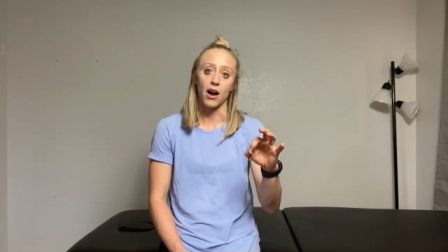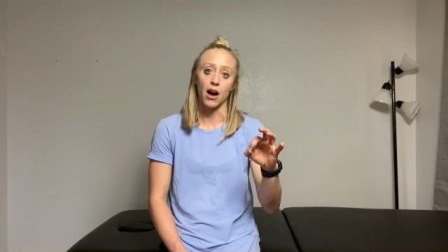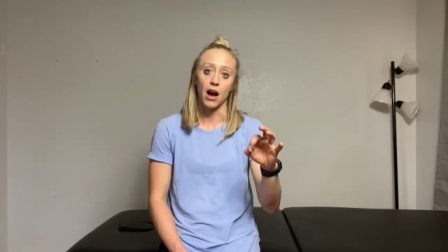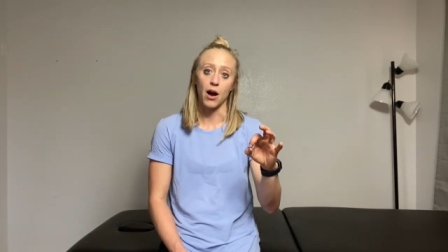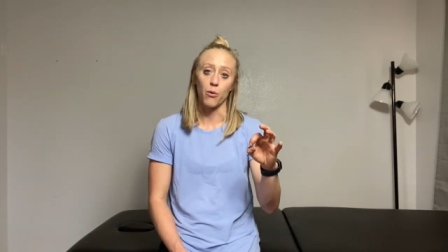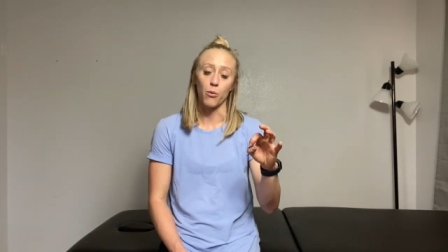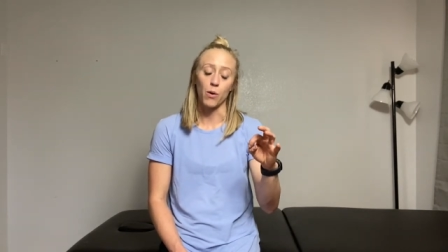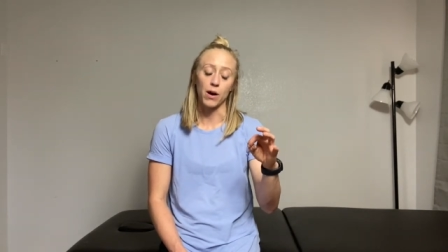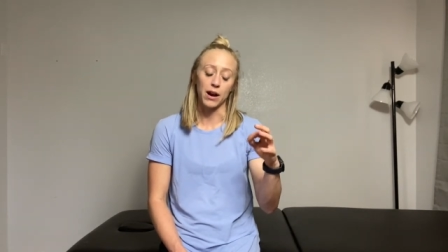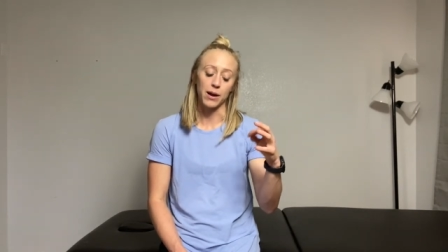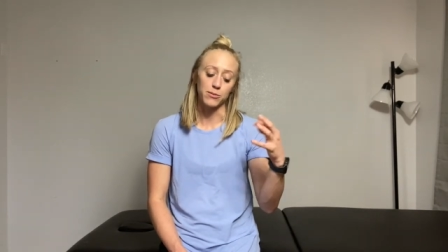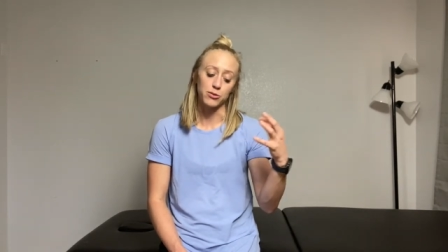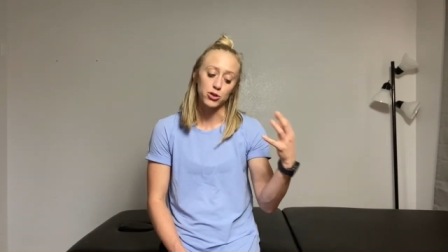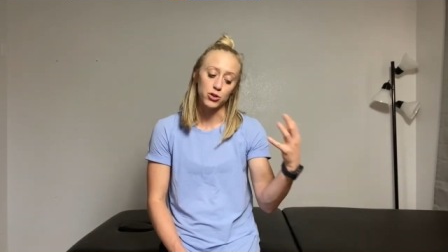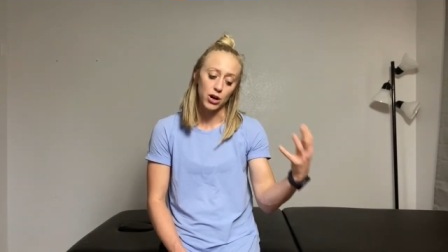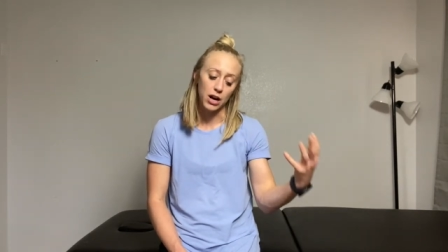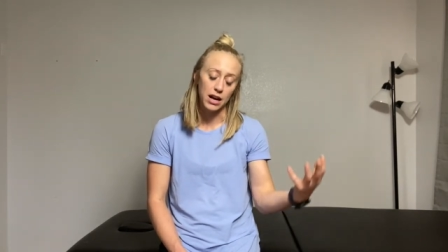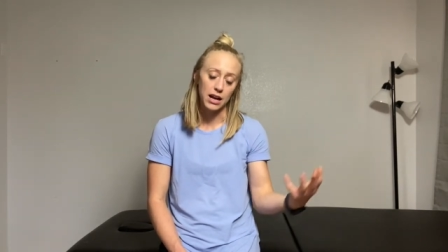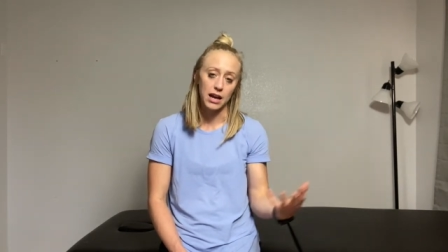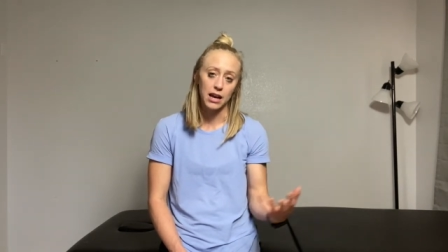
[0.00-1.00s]
when I'm
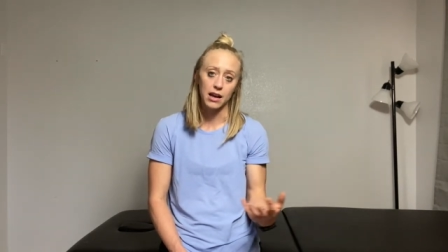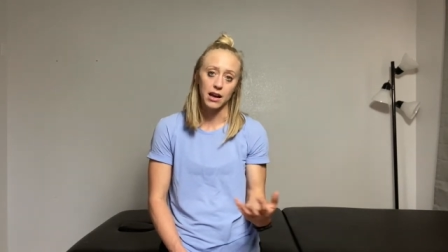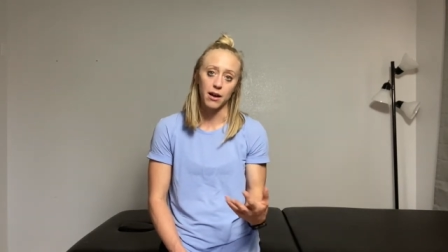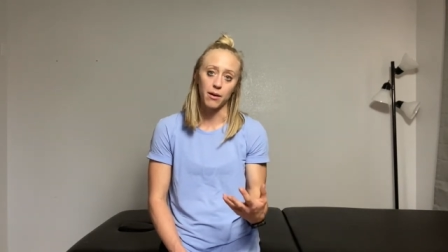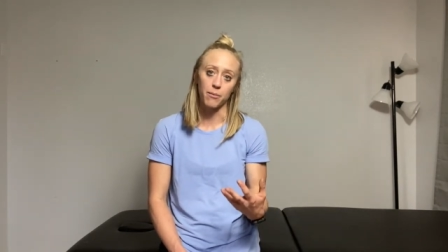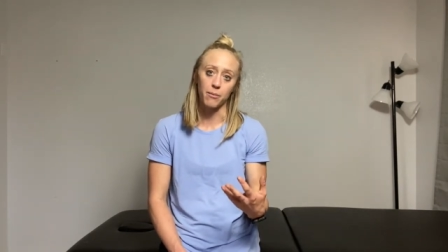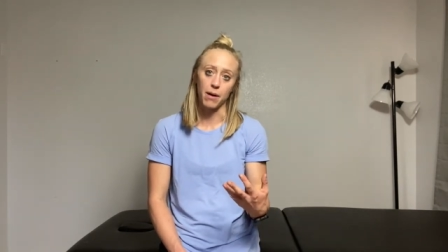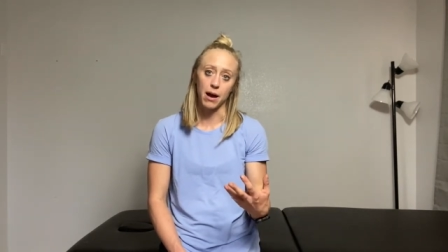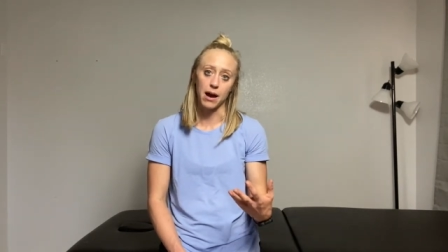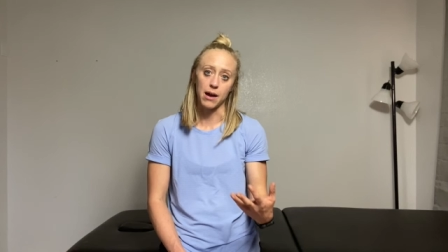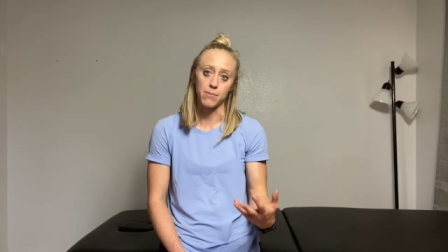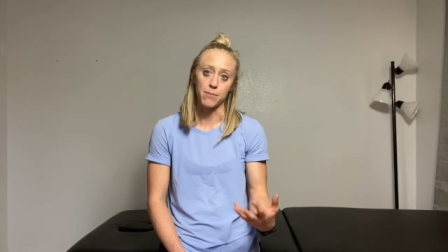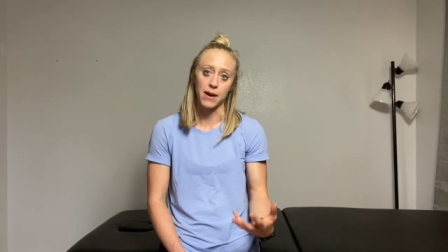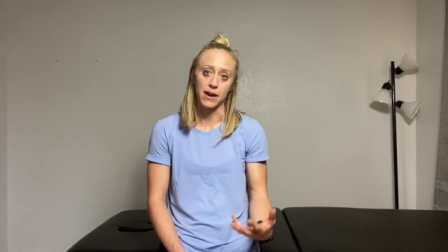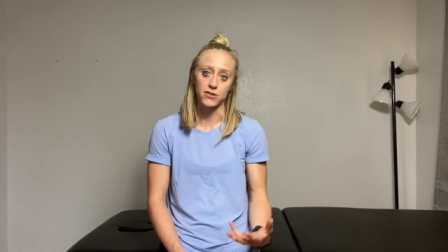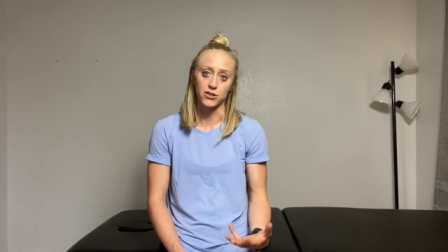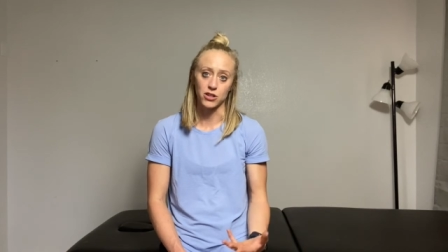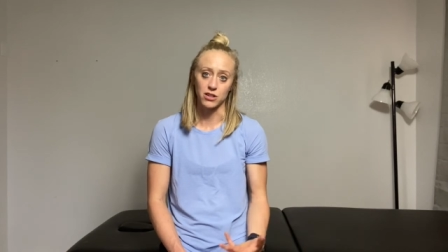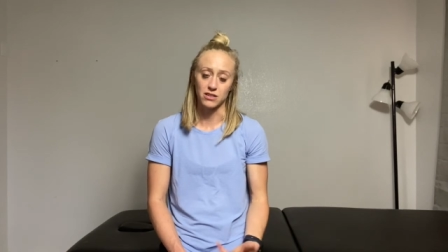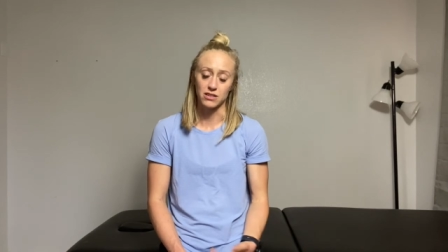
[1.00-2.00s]
training my
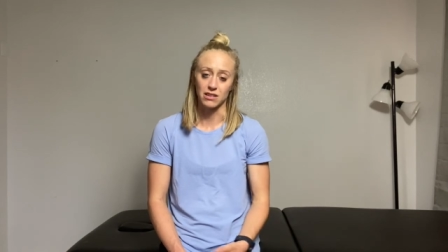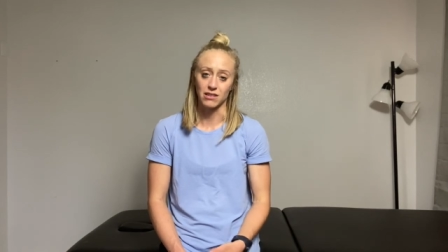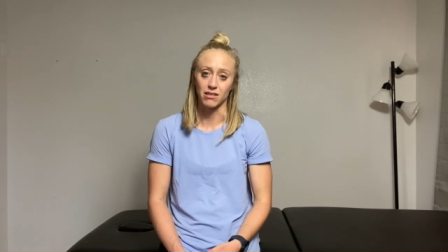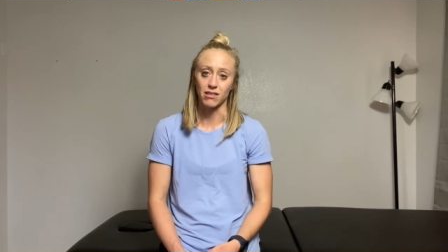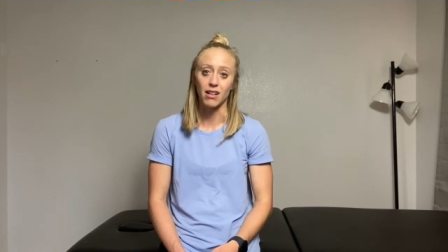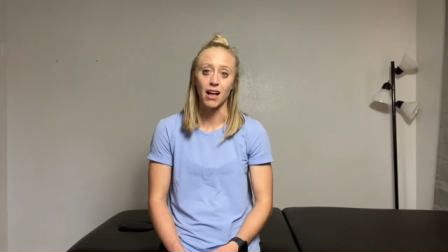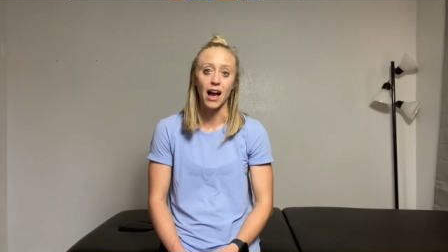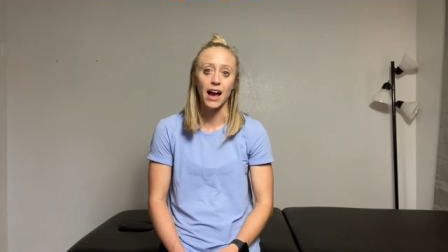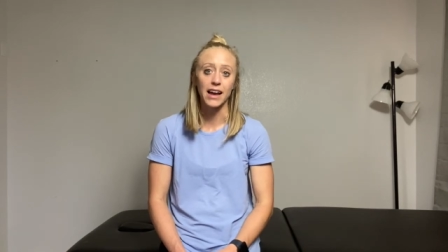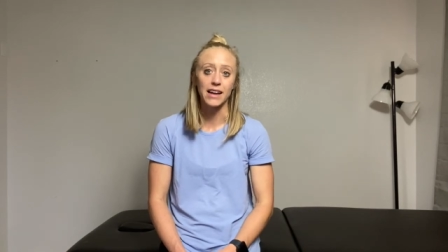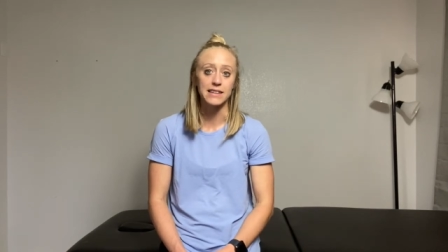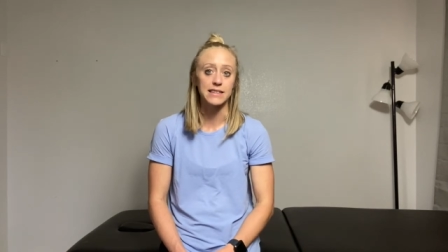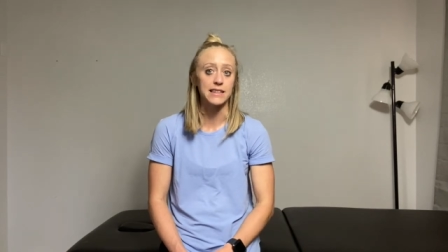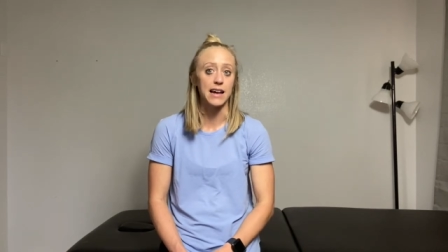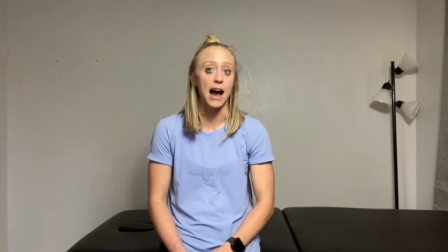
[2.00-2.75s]
patients and clients,